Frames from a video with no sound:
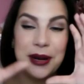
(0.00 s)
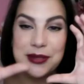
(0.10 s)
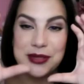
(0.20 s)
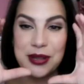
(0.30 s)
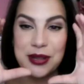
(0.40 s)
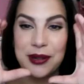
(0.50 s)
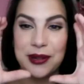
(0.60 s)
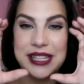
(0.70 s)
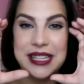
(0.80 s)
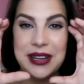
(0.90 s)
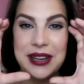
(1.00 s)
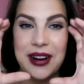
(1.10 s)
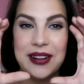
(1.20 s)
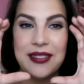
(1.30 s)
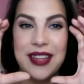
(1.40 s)
of those little
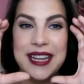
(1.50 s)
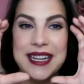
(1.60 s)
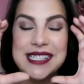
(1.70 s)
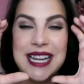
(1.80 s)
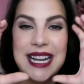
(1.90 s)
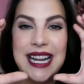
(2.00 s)
e-card things,